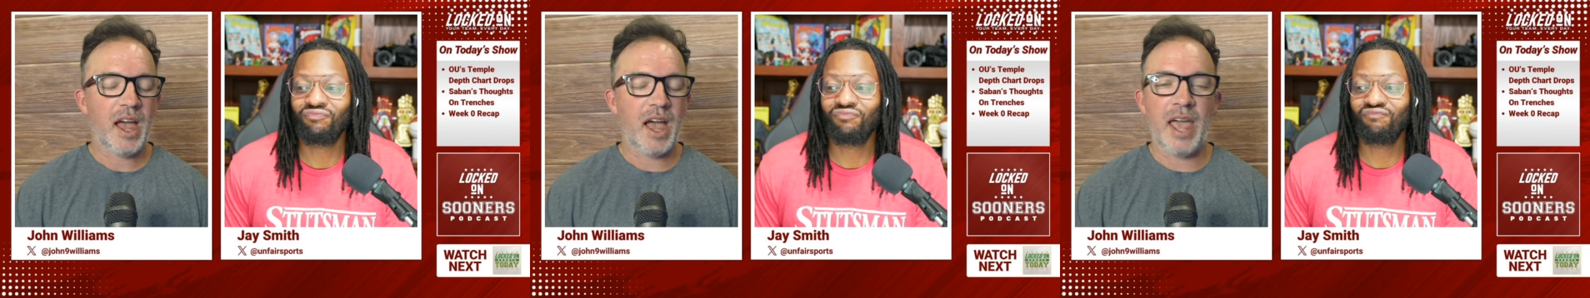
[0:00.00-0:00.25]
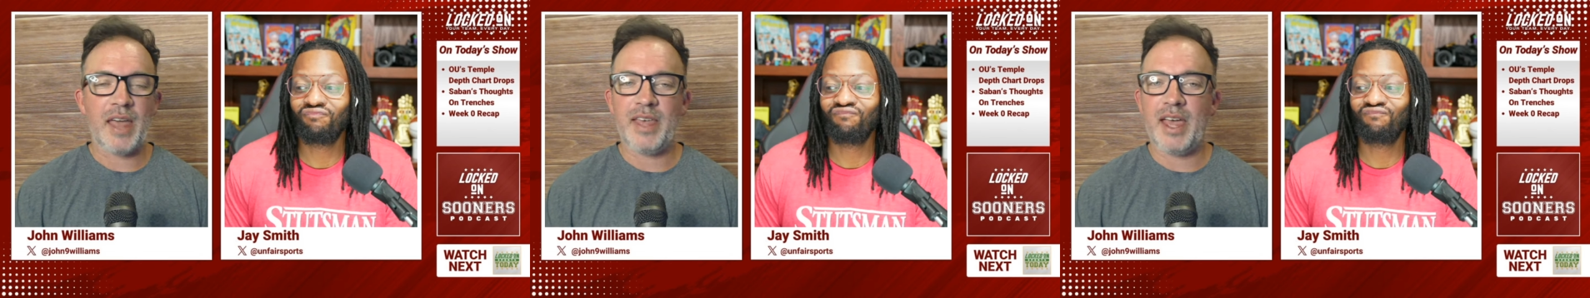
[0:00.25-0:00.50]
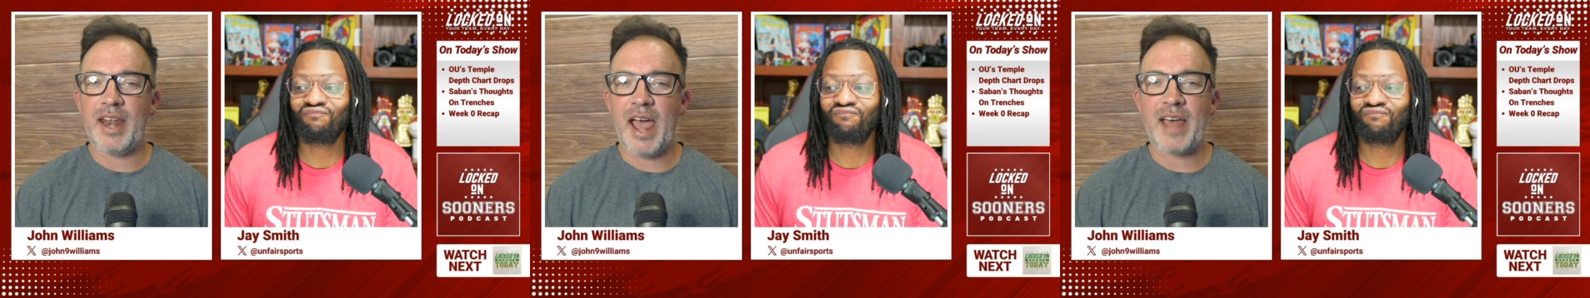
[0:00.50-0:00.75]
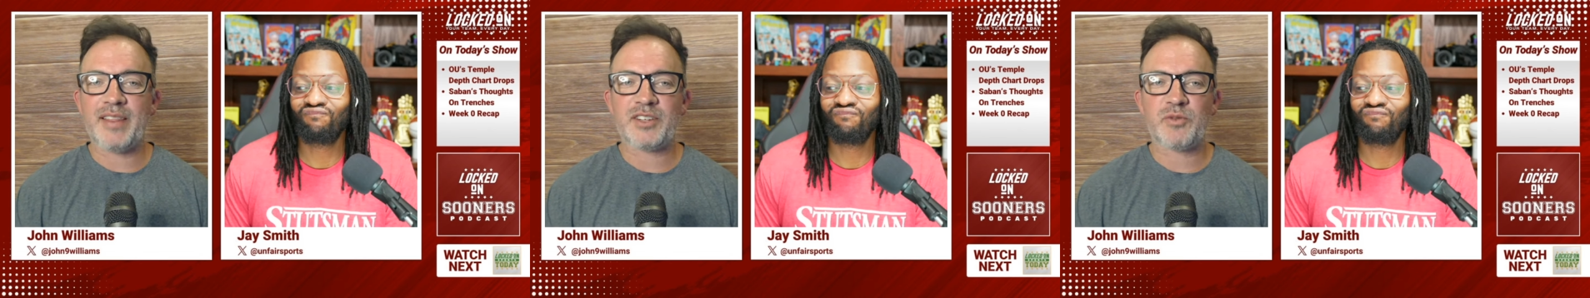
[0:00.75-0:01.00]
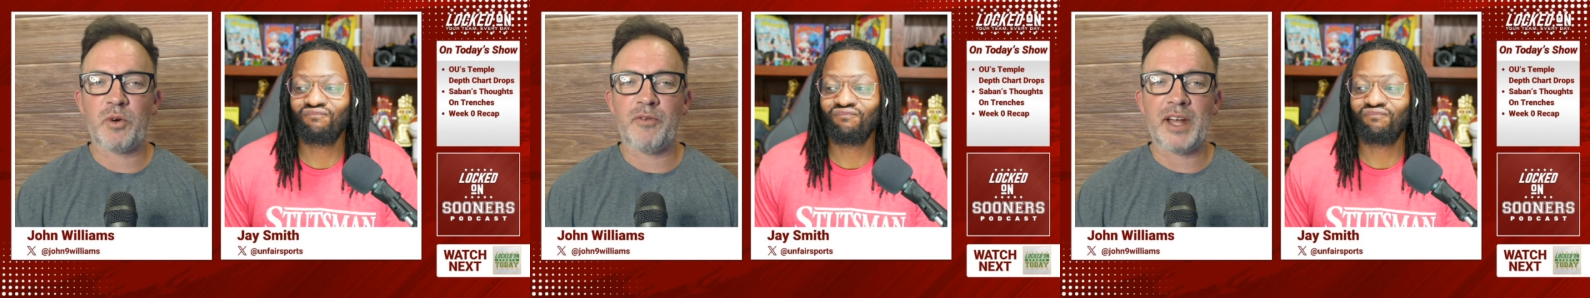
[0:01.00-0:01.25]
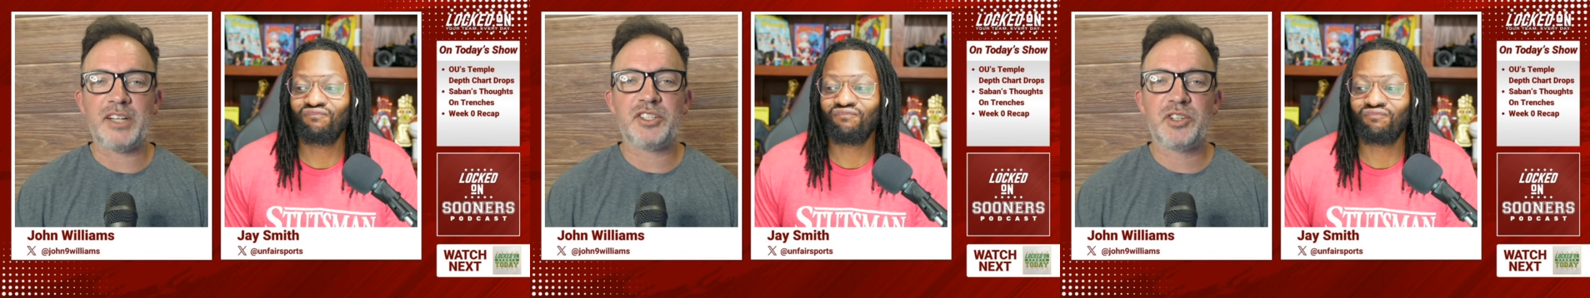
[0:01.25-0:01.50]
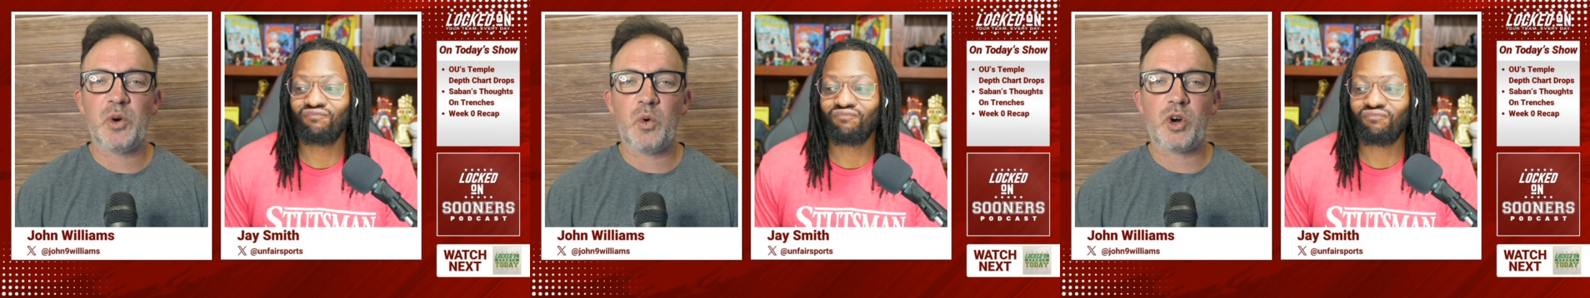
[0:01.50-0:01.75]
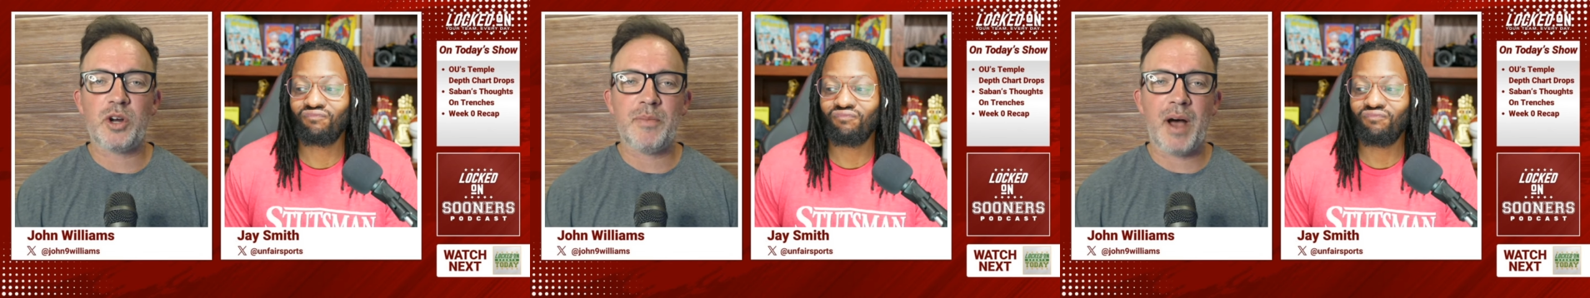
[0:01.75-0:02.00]
Speaker 1: and then had this revenge
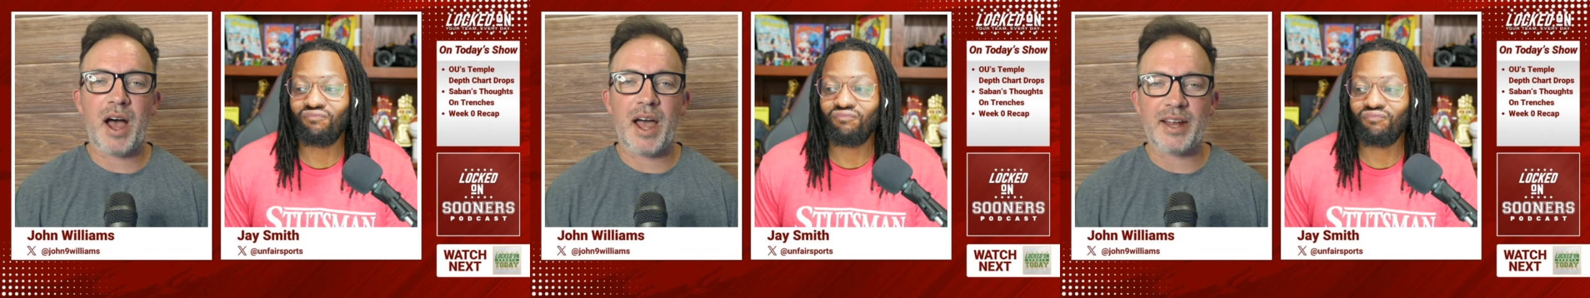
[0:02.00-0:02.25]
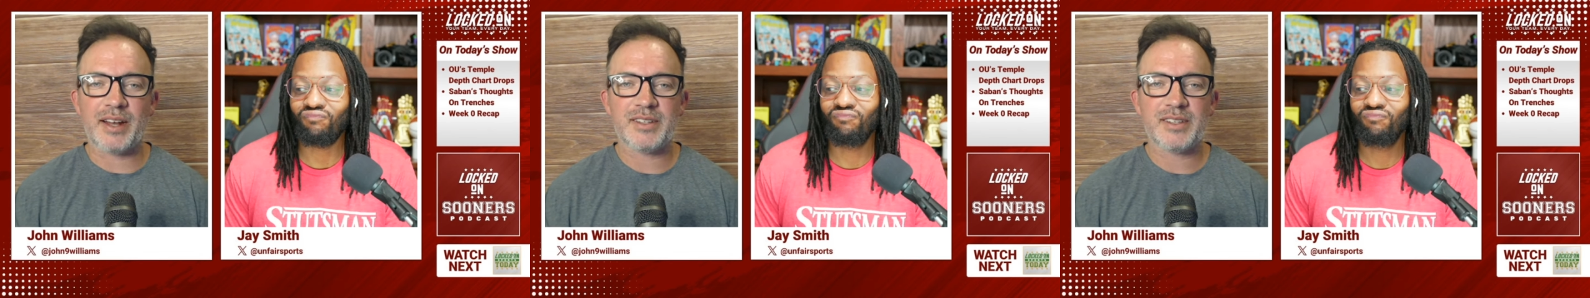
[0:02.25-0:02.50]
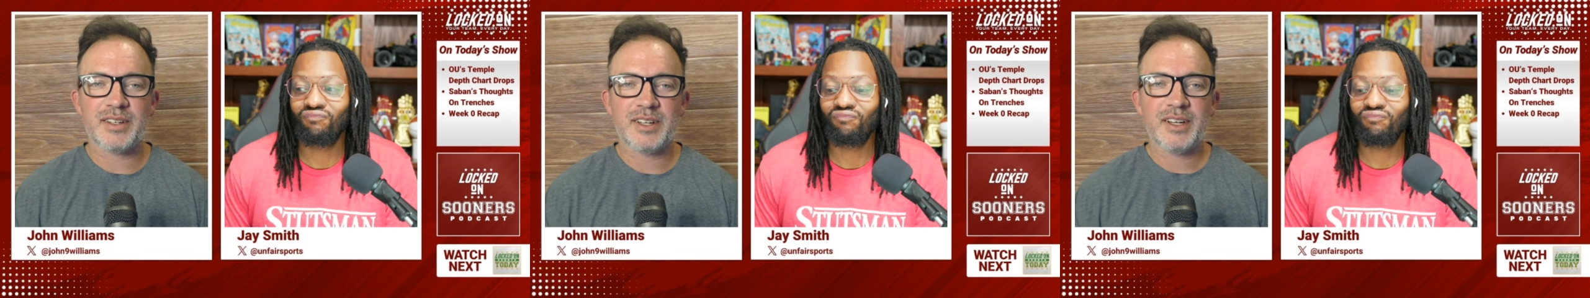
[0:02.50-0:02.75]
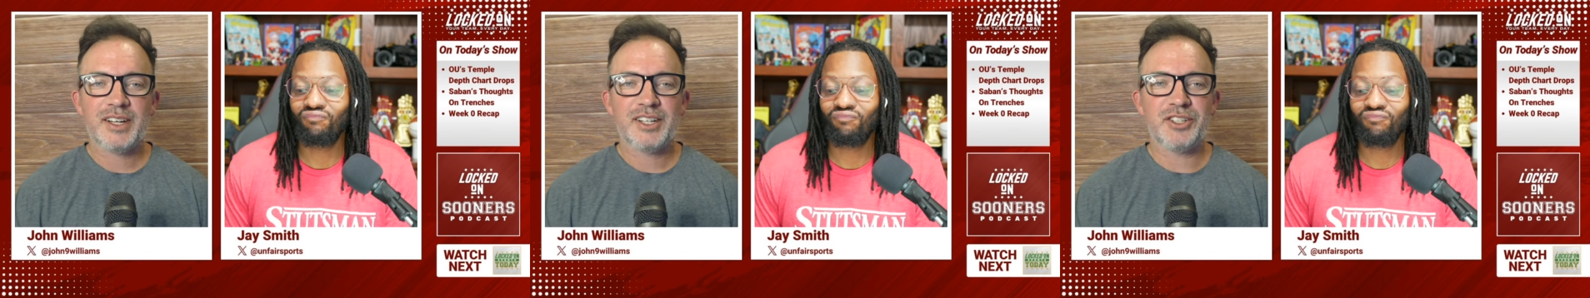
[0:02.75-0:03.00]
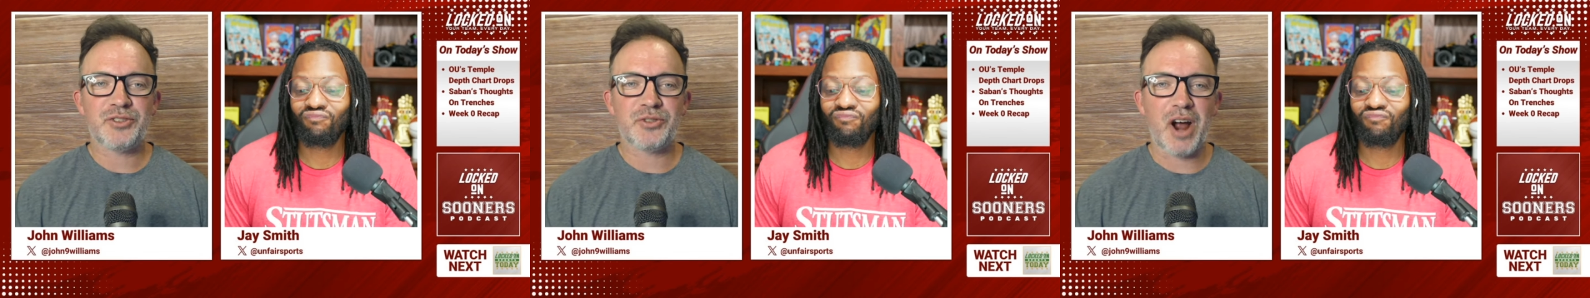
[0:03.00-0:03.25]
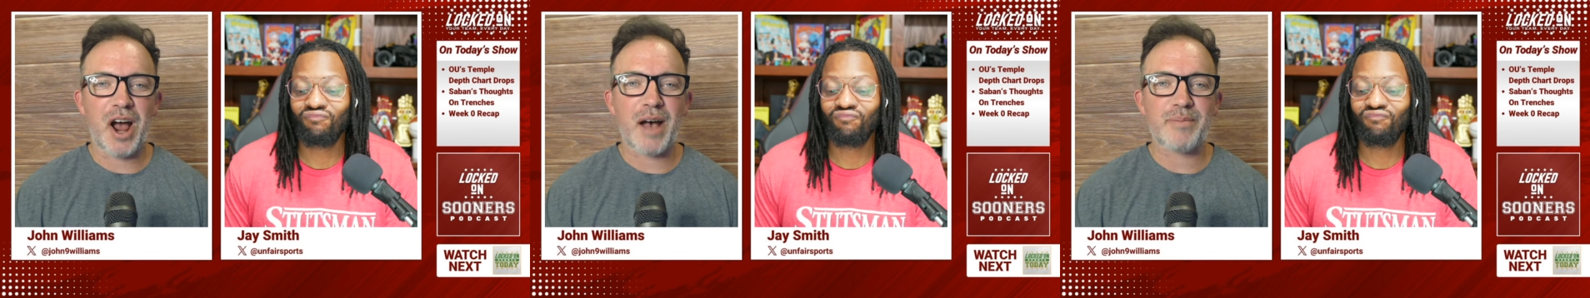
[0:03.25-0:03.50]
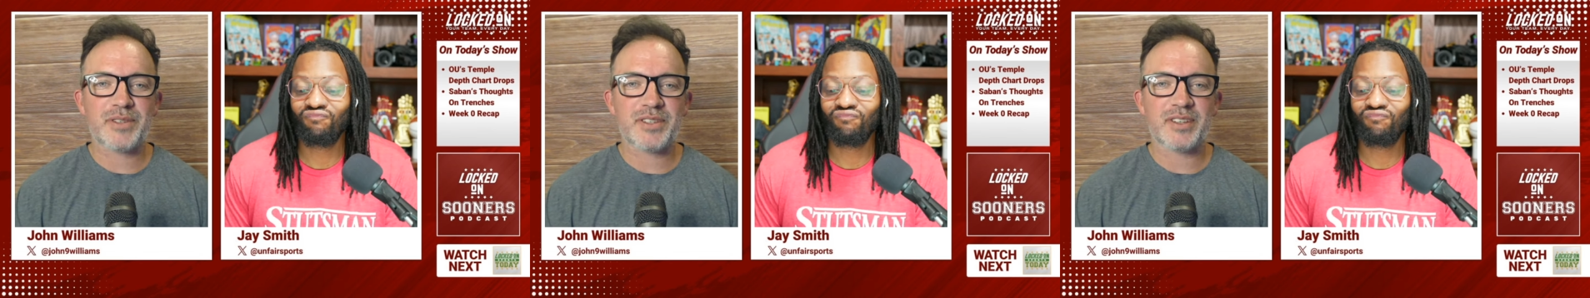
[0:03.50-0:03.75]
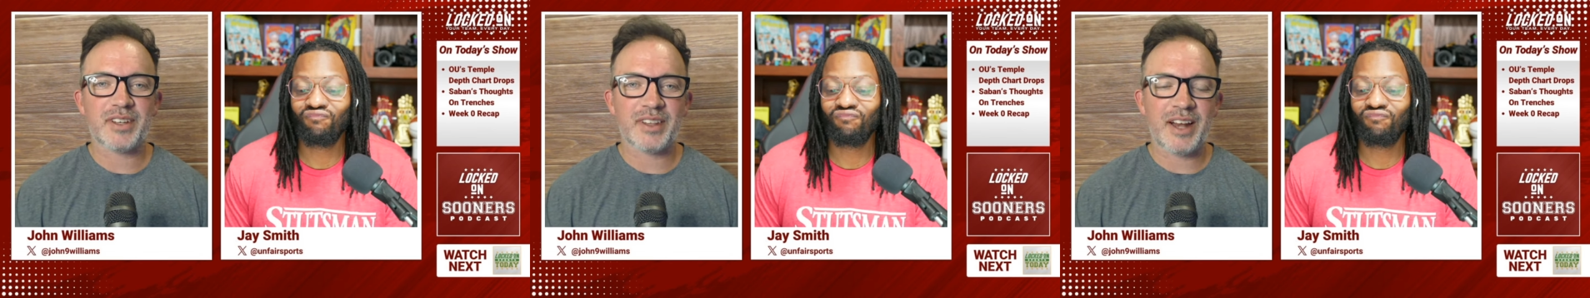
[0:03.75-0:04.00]
tour in mind. Drops
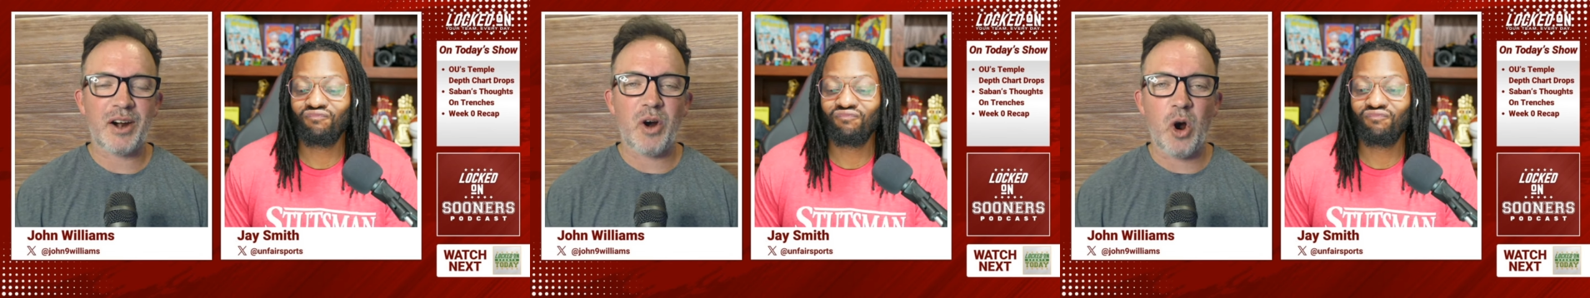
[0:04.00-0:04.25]
their